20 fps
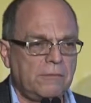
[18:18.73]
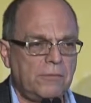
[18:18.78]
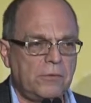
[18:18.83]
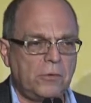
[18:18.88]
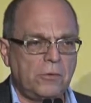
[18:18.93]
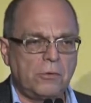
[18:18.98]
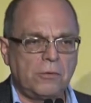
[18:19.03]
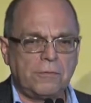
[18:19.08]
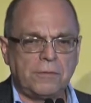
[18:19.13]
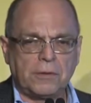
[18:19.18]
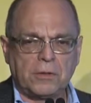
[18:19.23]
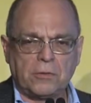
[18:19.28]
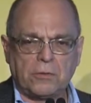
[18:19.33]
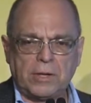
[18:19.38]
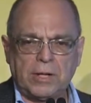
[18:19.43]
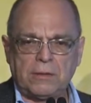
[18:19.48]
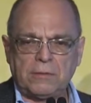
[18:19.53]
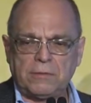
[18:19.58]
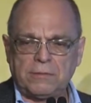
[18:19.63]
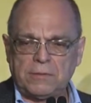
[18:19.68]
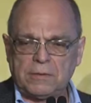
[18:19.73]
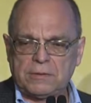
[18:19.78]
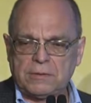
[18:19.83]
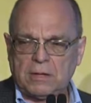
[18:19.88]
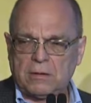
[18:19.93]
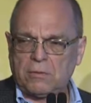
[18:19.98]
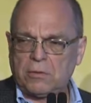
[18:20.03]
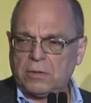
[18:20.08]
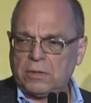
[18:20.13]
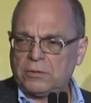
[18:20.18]
view of the crown of the
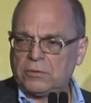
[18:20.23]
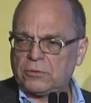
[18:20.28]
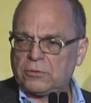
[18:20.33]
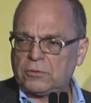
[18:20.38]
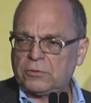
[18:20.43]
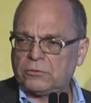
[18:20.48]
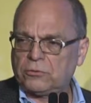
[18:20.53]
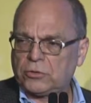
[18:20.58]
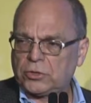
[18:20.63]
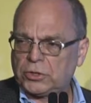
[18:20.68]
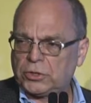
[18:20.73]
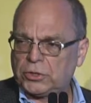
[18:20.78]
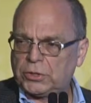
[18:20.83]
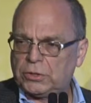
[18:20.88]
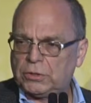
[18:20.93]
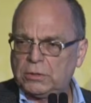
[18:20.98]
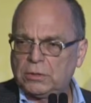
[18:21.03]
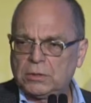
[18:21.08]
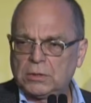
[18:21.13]
tower under construction,